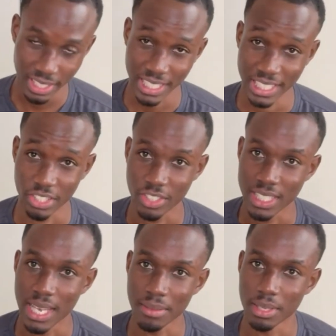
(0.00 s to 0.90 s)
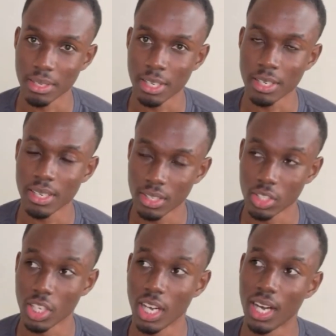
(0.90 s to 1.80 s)
in the
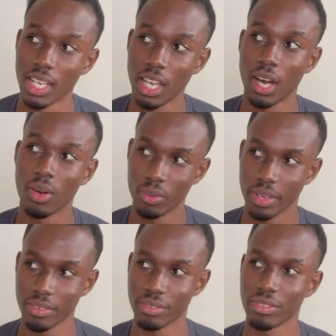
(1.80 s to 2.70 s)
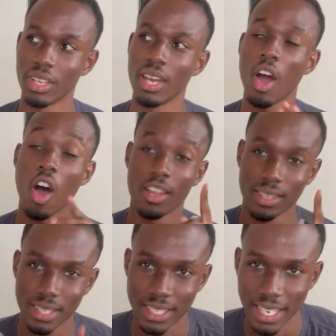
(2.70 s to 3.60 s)
receptacle along with on
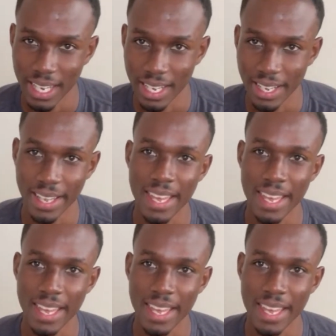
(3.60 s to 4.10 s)
the day